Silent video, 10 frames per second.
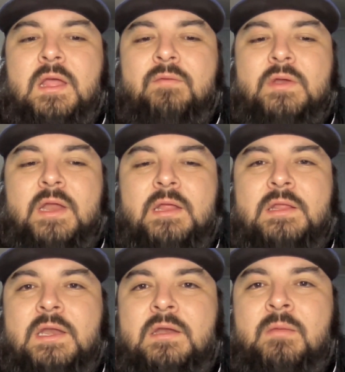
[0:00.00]
every day
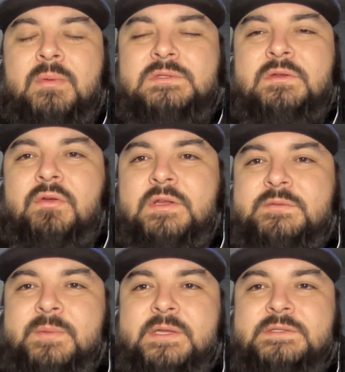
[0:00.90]
leading up until
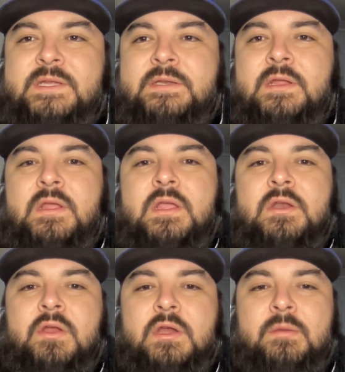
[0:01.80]
Christmas. And
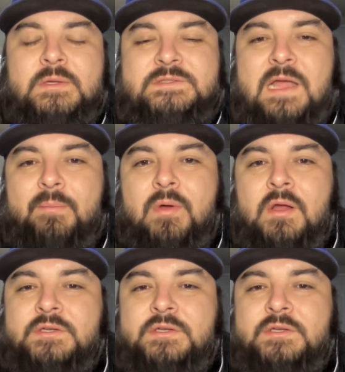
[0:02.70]
you know, you're going to miss that part.